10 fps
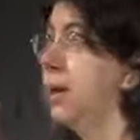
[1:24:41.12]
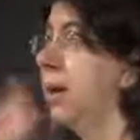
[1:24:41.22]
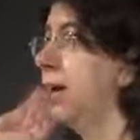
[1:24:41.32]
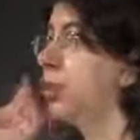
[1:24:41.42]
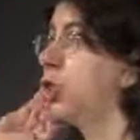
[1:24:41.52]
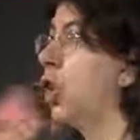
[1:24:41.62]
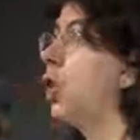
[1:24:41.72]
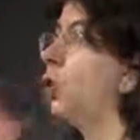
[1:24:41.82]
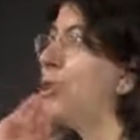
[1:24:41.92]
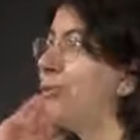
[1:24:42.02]
And
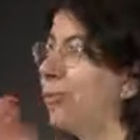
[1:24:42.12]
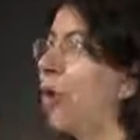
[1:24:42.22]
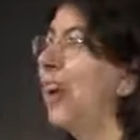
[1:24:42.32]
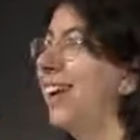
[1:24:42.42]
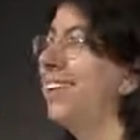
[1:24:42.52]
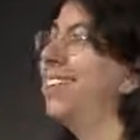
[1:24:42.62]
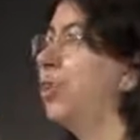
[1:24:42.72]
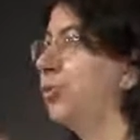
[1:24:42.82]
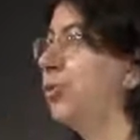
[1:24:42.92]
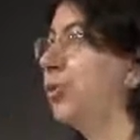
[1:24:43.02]
so you avoid
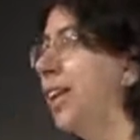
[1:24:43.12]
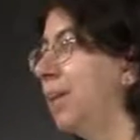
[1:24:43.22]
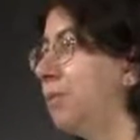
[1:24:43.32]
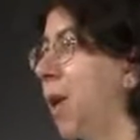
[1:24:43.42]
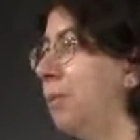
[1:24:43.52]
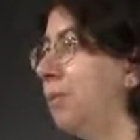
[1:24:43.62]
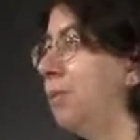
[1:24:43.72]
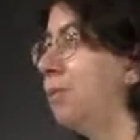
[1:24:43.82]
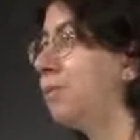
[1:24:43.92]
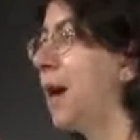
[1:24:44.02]
overfitting
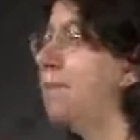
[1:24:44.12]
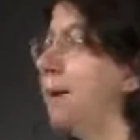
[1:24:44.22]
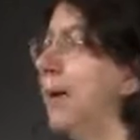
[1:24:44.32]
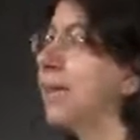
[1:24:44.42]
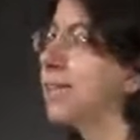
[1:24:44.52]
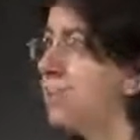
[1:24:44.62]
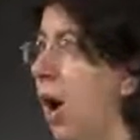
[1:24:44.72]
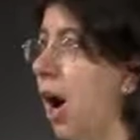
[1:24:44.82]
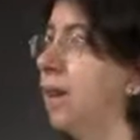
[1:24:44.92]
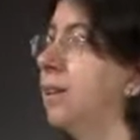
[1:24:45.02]
problems by being
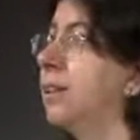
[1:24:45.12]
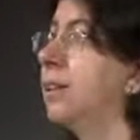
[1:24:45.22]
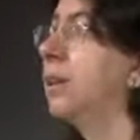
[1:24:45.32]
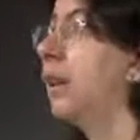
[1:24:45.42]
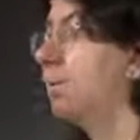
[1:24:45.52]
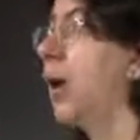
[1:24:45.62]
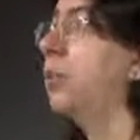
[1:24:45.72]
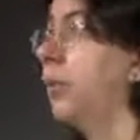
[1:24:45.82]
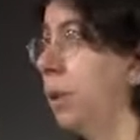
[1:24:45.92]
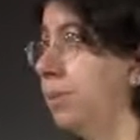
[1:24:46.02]
smart
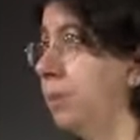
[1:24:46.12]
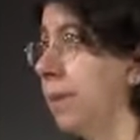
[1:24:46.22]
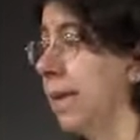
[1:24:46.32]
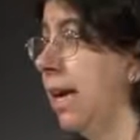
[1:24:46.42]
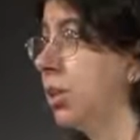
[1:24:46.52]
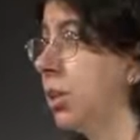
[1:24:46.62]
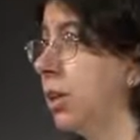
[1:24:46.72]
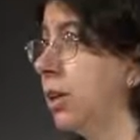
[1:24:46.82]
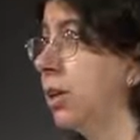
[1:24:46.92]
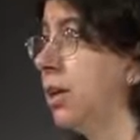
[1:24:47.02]
about the optimization.
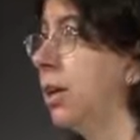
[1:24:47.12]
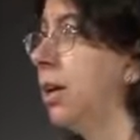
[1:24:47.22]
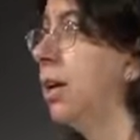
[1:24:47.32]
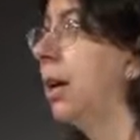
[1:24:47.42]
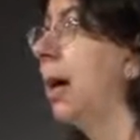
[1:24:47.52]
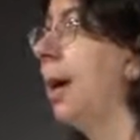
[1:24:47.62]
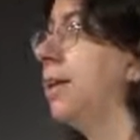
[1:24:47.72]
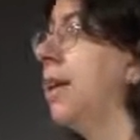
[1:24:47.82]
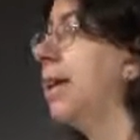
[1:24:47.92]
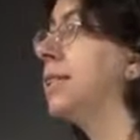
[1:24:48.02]

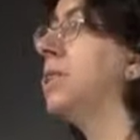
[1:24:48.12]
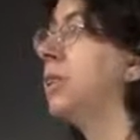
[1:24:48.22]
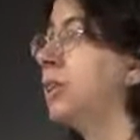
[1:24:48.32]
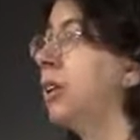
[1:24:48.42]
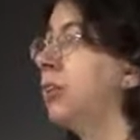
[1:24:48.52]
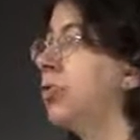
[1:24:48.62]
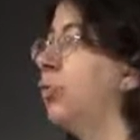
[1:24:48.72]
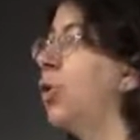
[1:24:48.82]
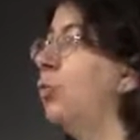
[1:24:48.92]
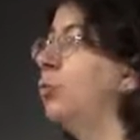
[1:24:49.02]
And as a result, you
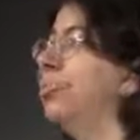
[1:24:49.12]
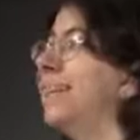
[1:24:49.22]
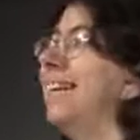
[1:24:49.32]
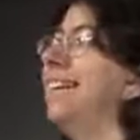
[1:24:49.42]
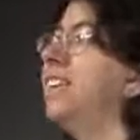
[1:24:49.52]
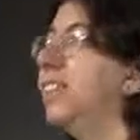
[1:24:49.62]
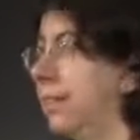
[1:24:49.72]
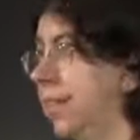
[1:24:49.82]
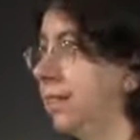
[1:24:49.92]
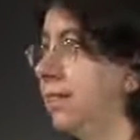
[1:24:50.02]
don't really
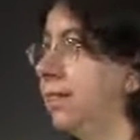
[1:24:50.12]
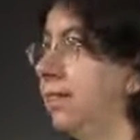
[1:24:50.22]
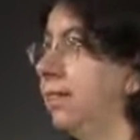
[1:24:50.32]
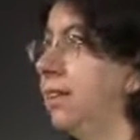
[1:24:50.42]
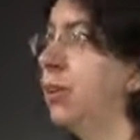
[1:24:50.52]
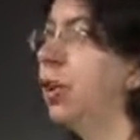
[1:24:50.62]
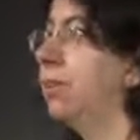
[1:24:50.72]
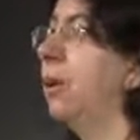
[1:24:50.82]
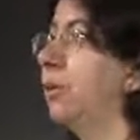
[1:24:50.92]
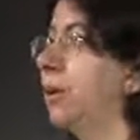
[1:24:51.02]
need the
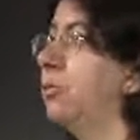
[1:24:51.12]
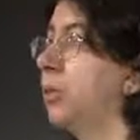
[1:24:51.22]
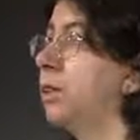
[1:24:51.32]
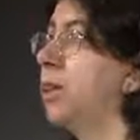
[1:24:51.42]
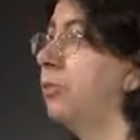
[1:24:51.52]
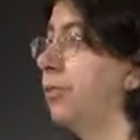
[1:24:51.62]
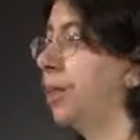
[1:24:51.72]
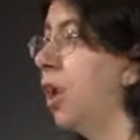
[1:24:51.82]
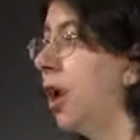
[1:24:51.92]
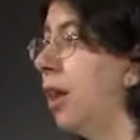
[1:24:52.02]
non-parametric stuff
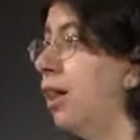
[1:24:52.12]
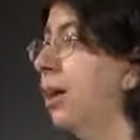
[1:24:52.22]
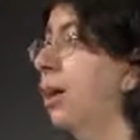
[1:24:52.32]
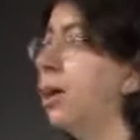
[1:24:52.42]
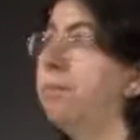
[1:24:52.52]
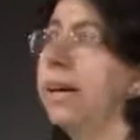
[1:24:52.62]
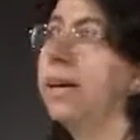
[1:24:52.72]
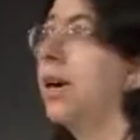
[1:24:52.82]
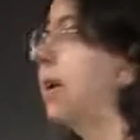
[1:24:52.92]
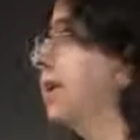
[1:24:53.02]
at all
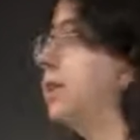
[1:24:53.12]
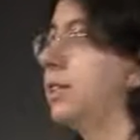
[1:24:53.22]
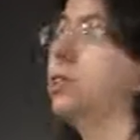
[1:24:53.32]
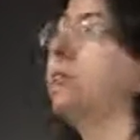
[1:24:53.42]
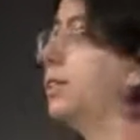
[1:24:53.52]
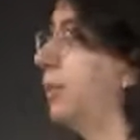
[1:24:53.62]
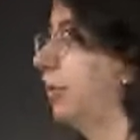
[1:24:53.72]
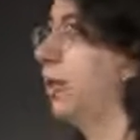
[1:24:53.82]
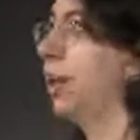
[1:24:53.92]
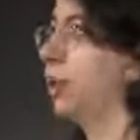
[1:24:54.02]
because you build a
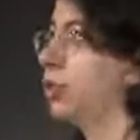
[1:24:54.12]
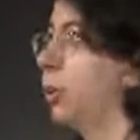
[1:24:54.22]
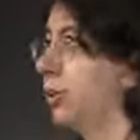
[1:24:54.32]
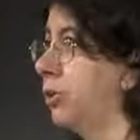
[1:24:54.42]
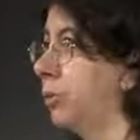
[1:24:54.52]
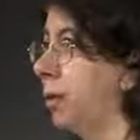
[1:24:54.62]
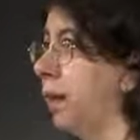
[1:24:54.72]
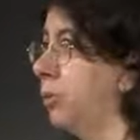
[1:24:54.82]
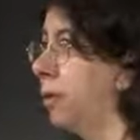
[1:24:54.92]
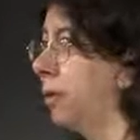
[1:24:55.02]
very large model to
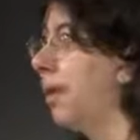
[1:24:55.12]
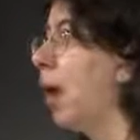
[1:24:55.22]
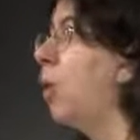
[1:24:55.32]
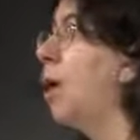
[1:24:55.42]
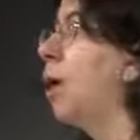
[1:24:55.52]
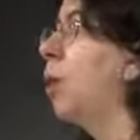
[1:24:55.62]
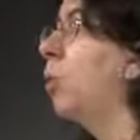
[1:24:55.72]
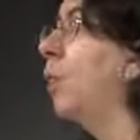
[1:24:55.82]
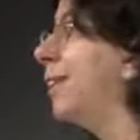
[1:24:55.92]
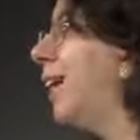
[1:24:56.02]
begin with. Now,
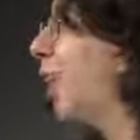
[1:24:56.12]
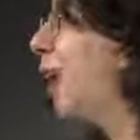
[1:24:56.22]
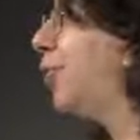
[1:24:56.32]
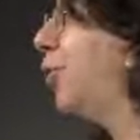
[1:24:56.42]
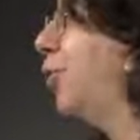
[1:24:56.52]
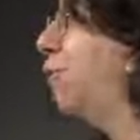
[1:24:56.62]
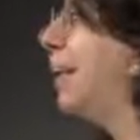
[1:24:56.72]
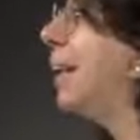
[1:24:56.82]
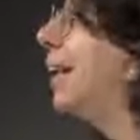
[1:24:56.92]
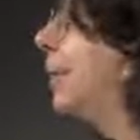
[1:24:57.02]
will there ever
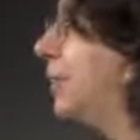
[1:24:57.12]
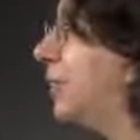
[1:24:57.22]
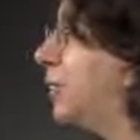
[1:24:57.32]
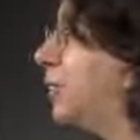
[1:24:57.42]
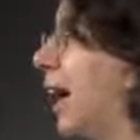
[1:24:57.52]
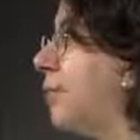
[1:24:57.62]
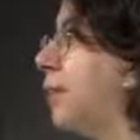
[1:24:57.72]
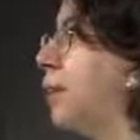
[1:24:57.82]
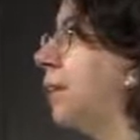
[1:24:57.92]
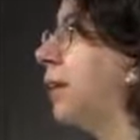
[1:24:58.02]
be a need to have
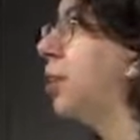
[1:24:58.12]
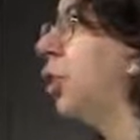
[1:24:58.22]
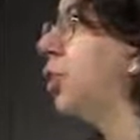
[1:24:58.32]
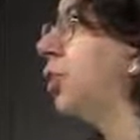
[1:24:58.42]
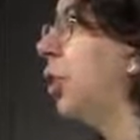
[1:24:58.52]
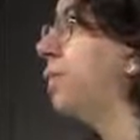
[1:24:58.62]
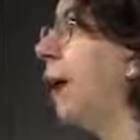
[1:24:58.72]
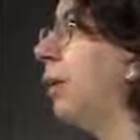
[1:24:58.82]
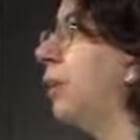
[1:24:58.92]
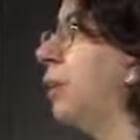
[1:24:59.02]
something non-
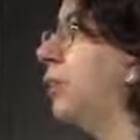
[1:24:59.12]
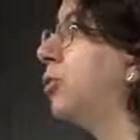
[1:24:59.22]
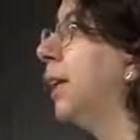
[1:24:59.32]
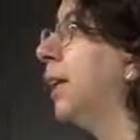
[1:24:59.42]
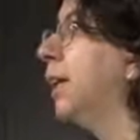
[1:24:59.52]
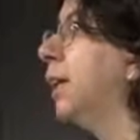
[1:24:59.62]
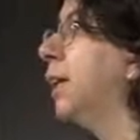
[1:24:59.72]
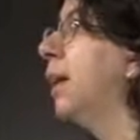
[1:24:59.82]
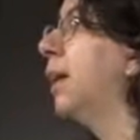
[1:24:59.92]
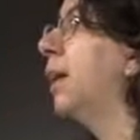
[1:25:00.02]
parametric
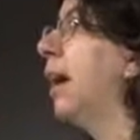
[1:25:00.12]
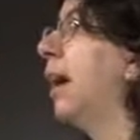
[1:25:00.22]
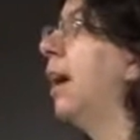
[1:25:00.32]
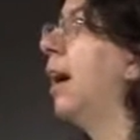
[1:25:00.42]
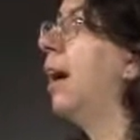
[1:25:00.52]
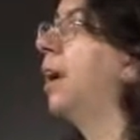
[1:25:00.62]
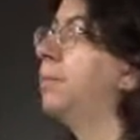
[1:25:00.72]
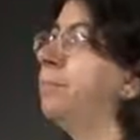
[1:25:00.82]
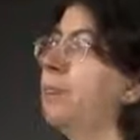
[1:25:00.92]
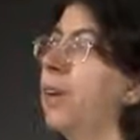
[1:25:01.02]

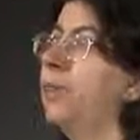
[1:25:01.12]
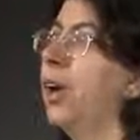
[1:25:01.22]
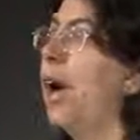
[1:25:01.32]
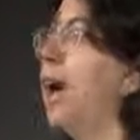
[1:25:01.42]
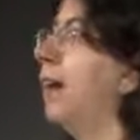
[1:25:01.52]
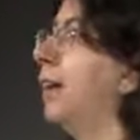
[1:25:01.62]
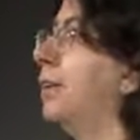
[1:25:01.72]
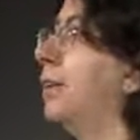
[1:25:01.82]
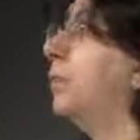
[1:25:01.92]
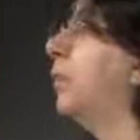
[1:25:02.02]
Uh, if you
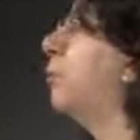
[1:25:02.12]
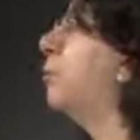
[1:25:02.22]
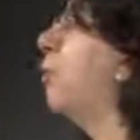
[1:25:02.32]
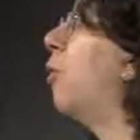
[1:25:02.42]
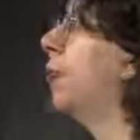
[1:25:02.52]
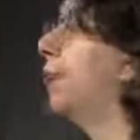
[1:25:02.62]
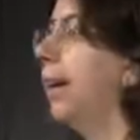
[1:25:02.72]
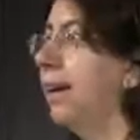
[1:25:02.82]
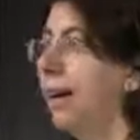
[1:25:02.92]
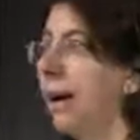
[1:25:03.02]
had even more
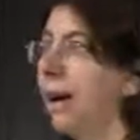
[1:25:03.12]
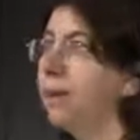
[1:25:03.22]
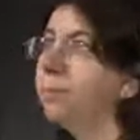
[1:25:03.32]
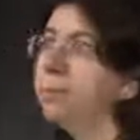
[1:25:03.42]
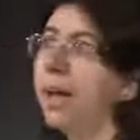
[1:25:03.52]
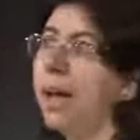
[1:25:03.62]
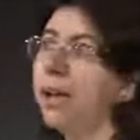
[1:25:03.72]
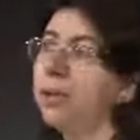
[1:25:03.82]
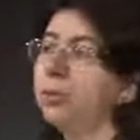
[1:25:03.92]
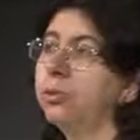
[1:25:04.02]
data,
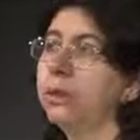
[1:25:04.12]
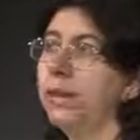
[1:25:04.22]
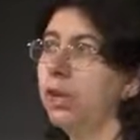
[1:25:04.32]
I don't really